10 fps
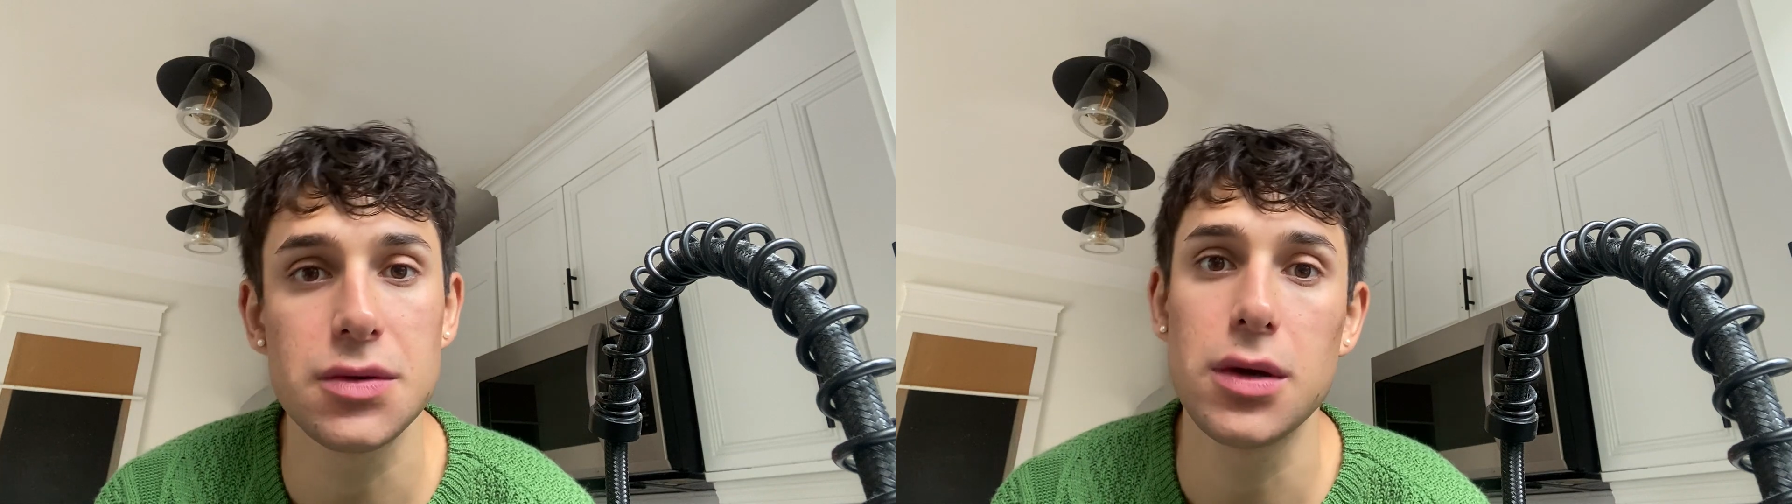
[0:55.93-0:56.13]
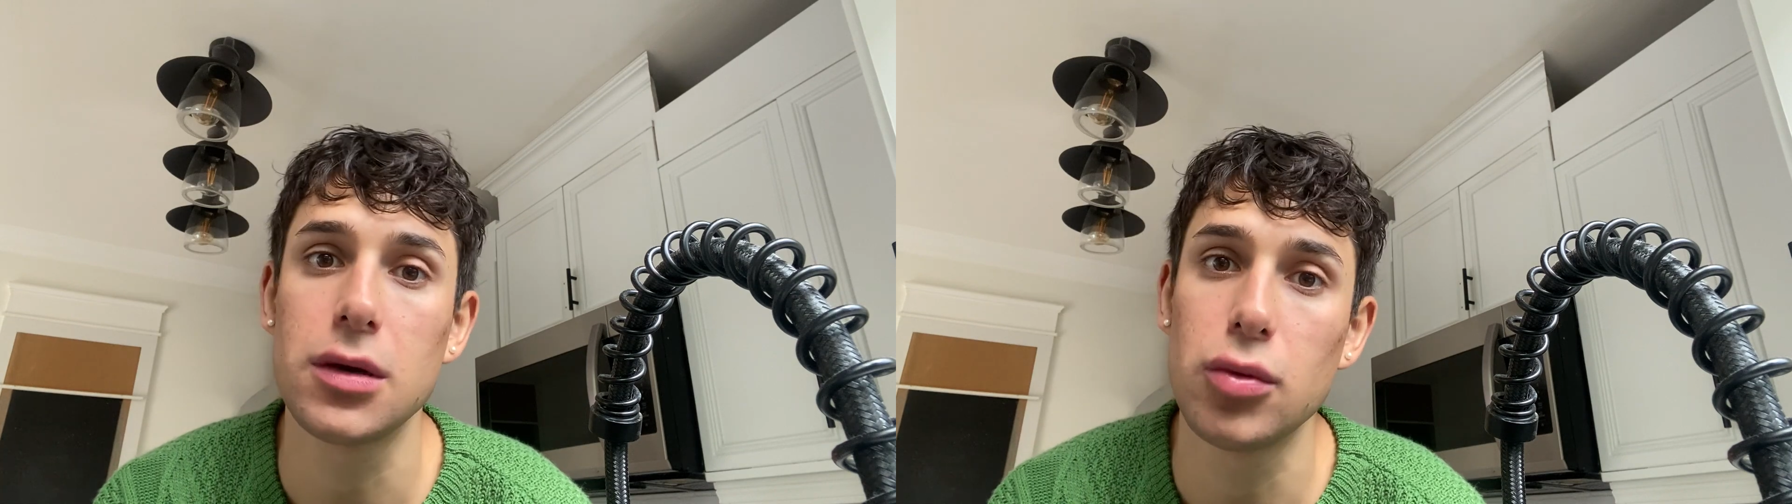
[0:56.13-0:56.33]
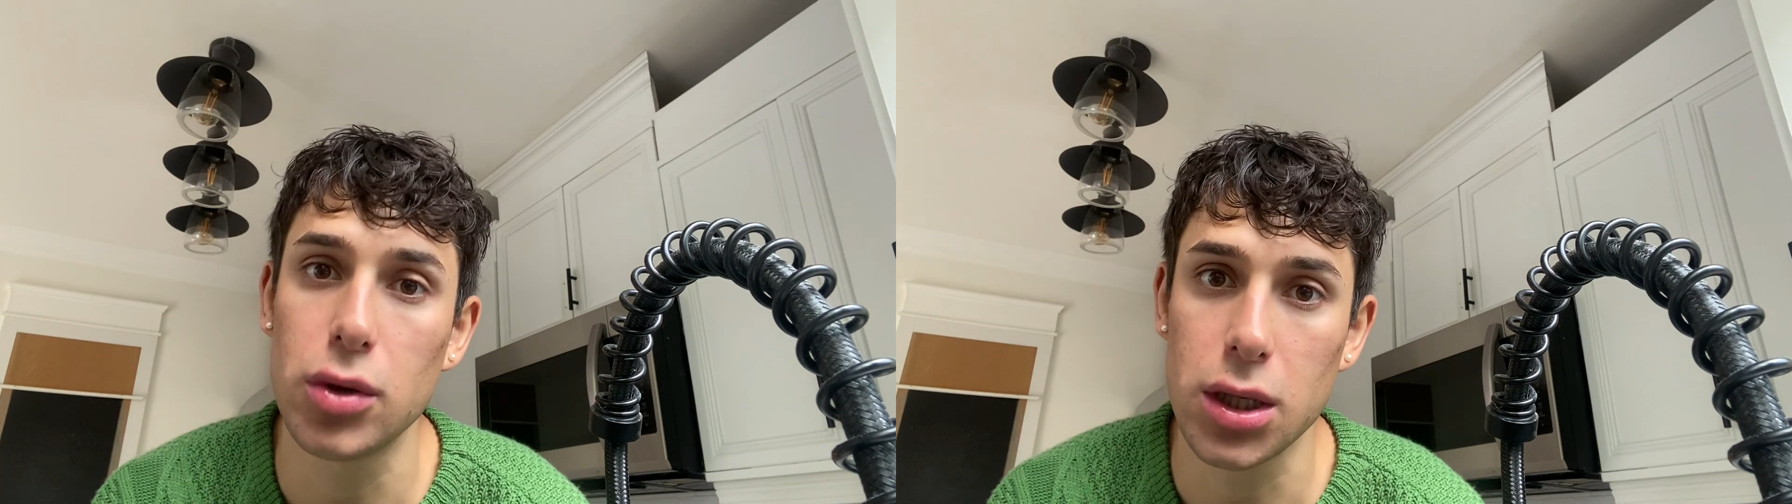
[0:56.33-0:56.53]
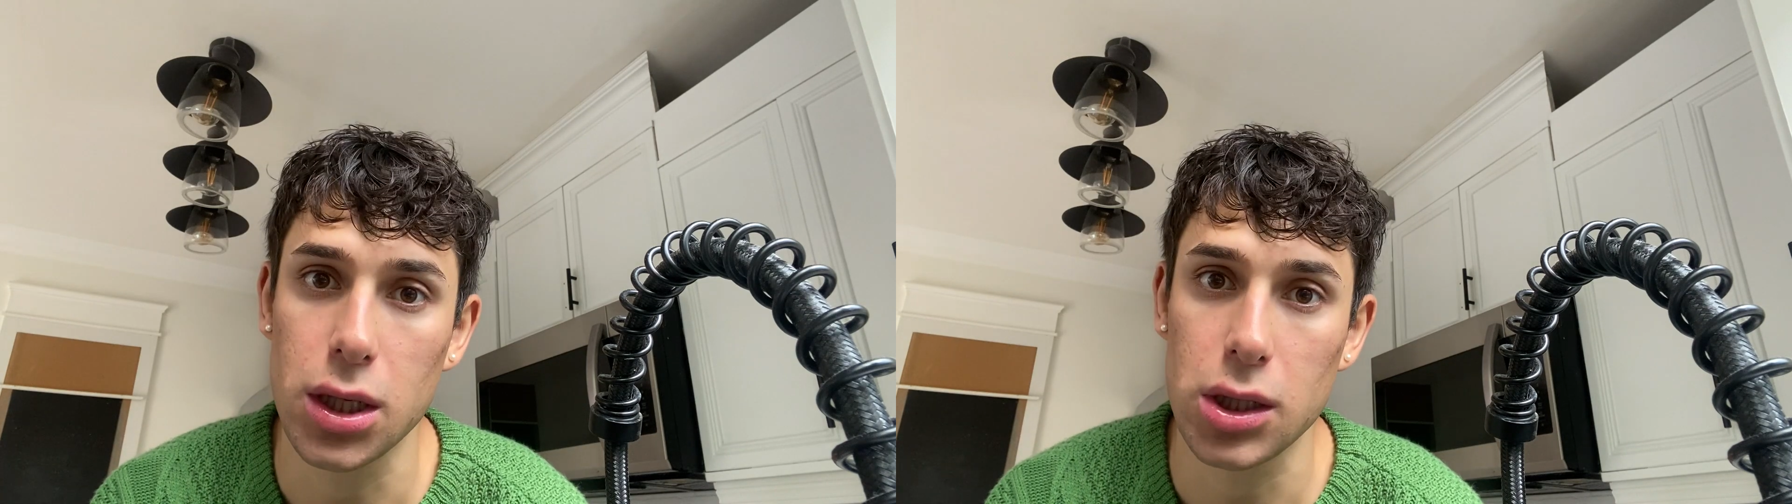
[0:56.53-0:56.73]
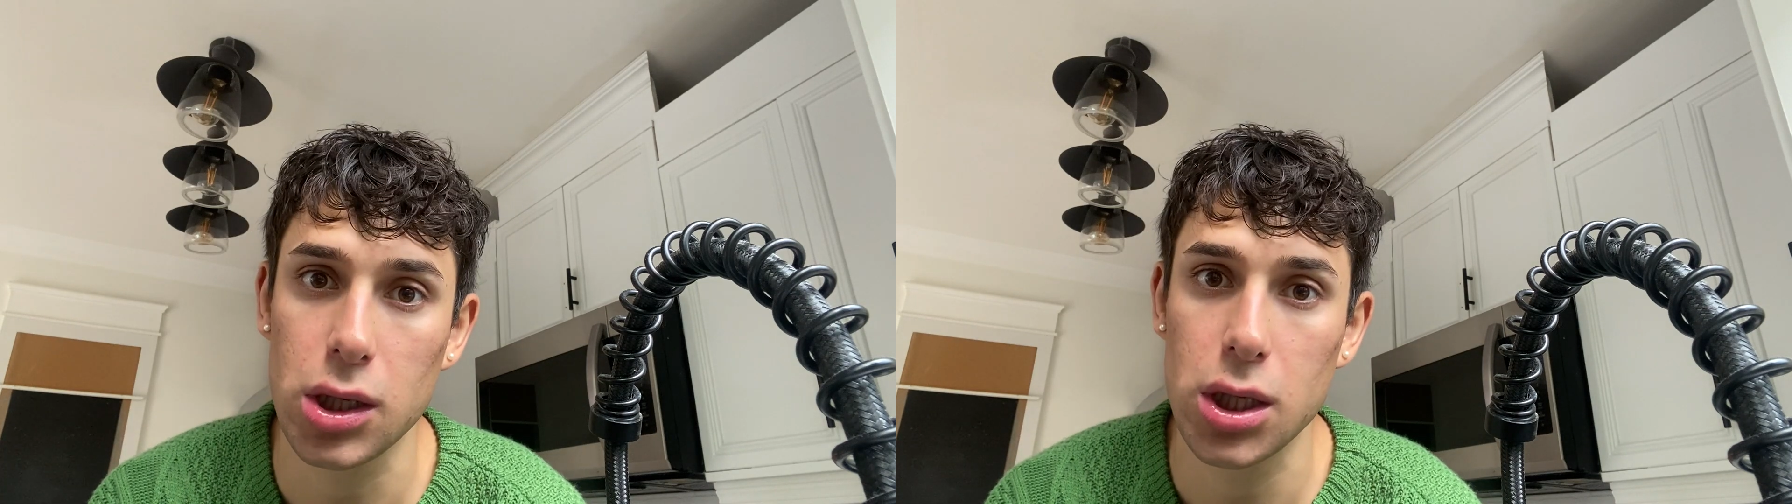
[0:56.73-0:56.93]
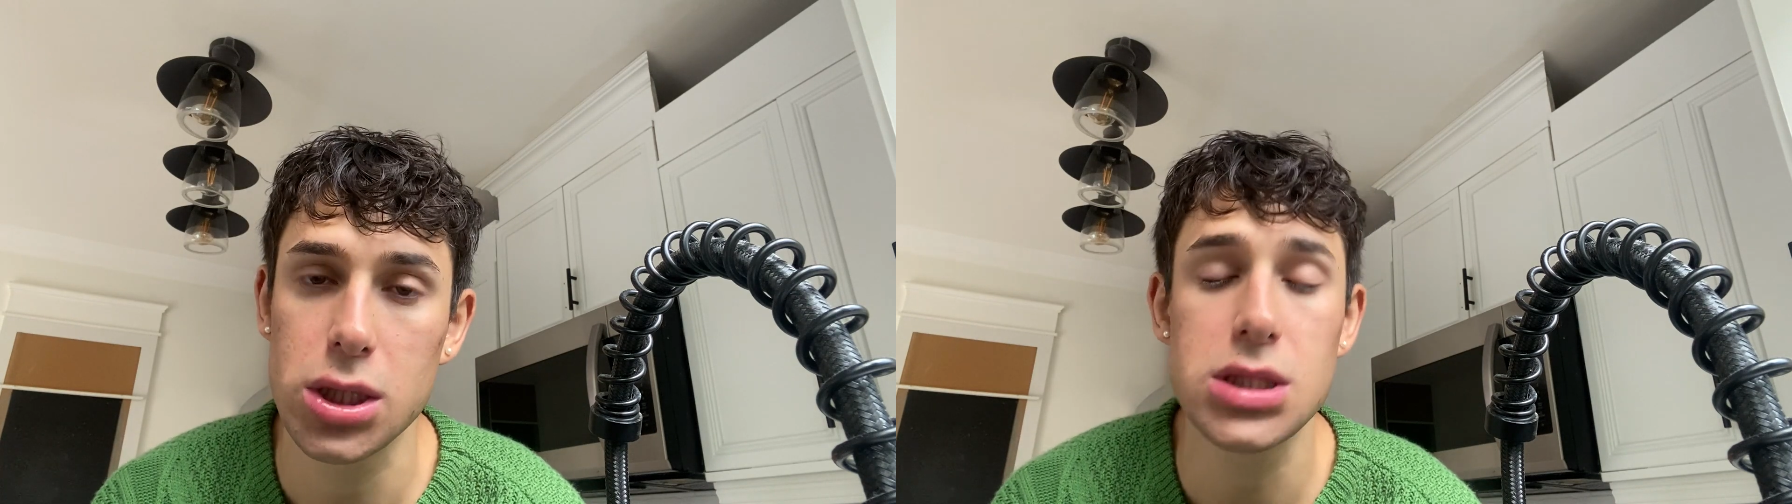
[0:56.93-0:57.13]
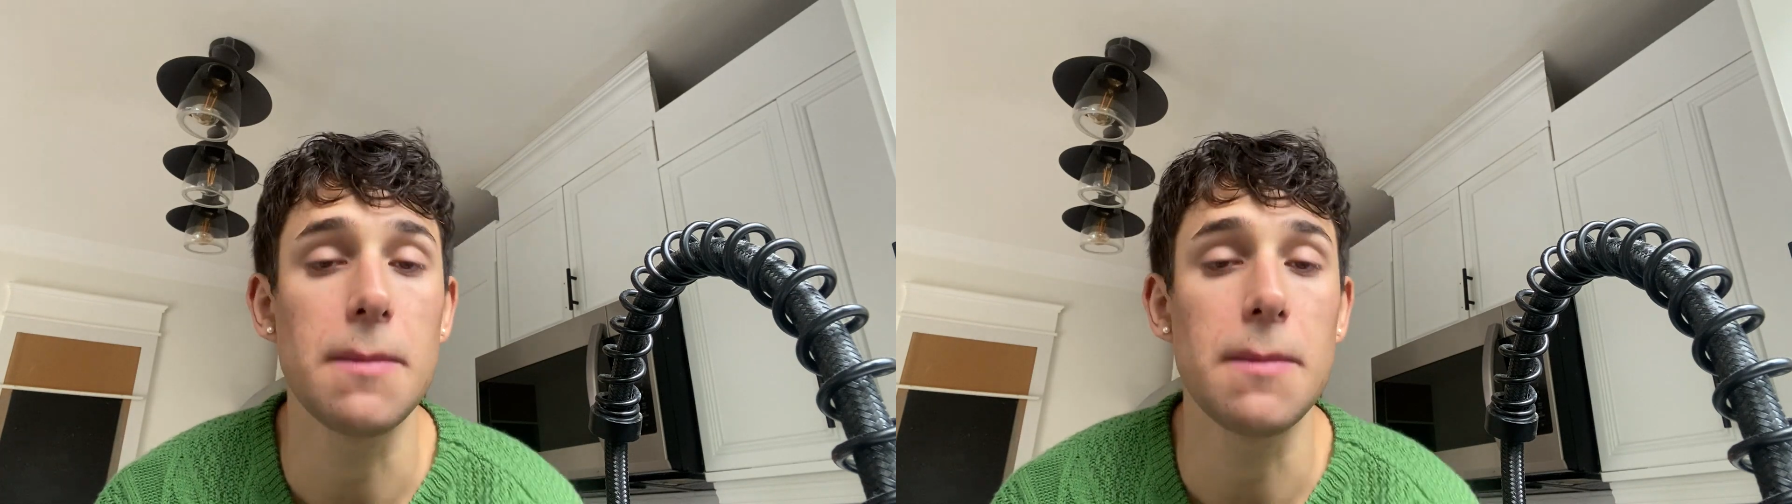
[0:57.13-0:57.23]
three quarters,